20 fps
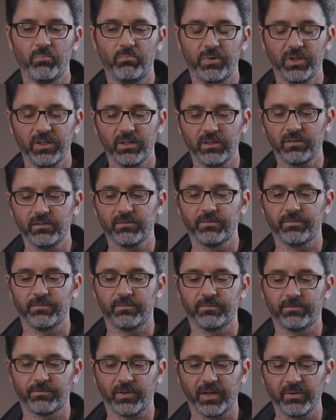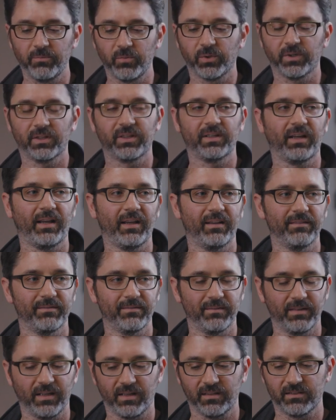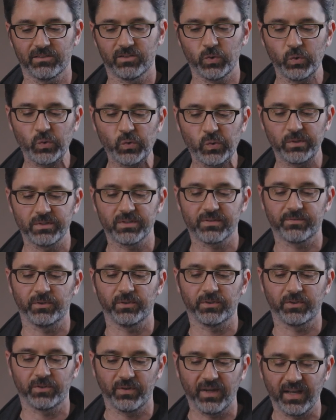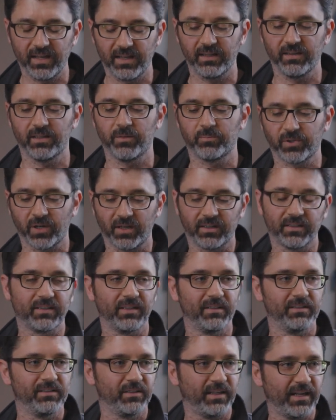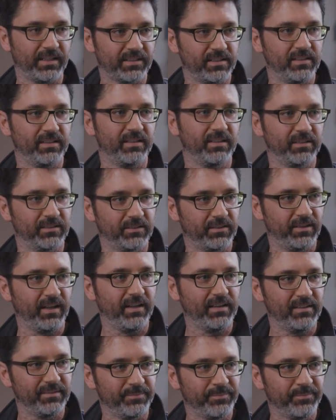build framework and, and tools for creating the product that you're actually there to create.